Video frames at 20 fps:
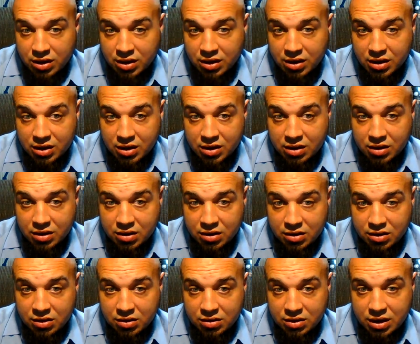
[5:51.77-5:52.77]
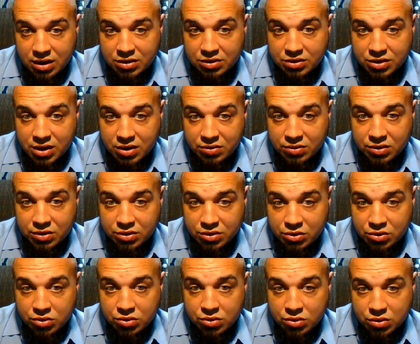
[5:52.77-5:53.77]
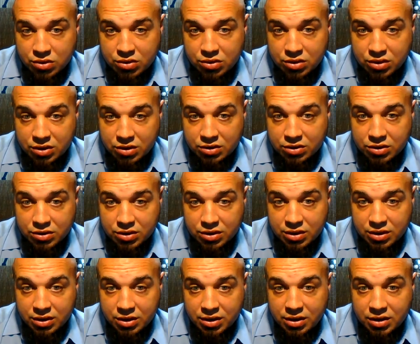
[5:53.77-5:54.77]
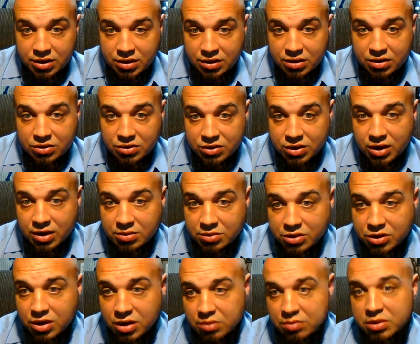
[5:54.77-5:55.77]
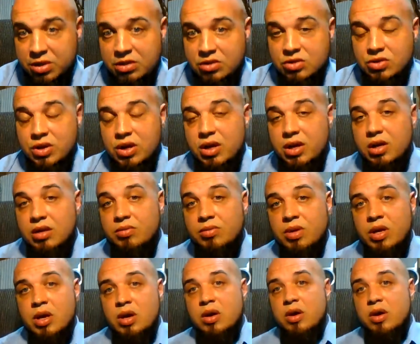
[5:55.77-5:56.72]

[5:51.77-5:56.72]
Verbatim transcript: He that shall endure unto the end, the same shall be saved.